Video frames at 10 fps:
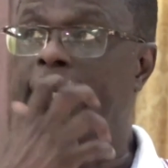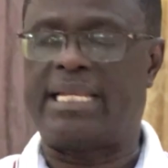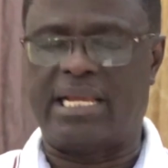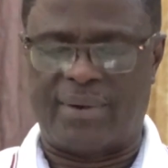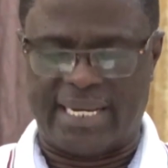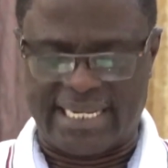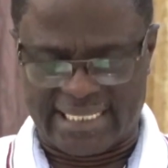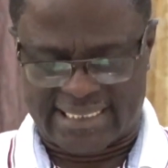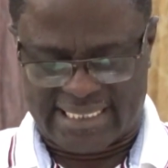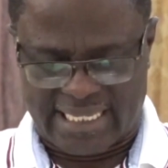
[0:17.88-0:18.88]
Yet a
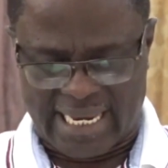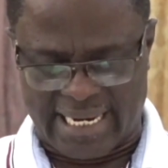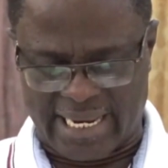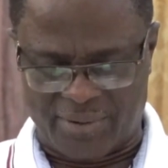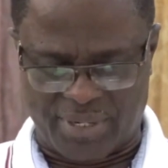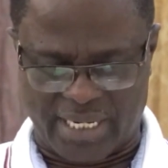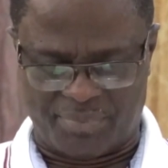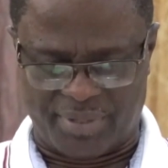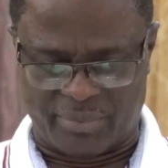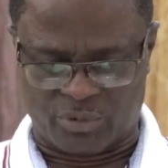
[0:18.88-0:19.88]
radia say, and
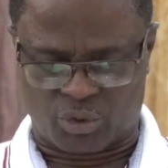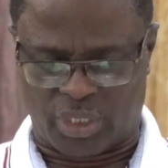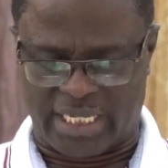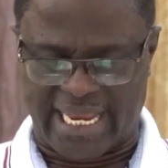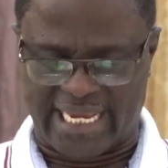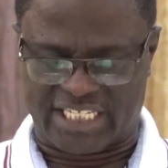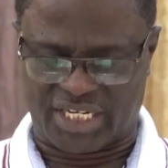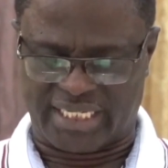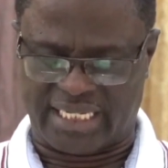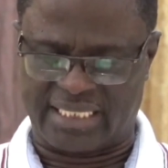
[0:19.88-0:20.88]
every beam sorted their
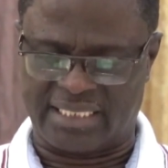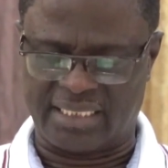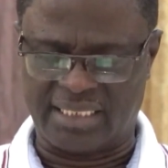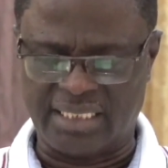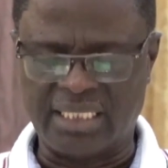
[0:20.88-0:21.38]
chain.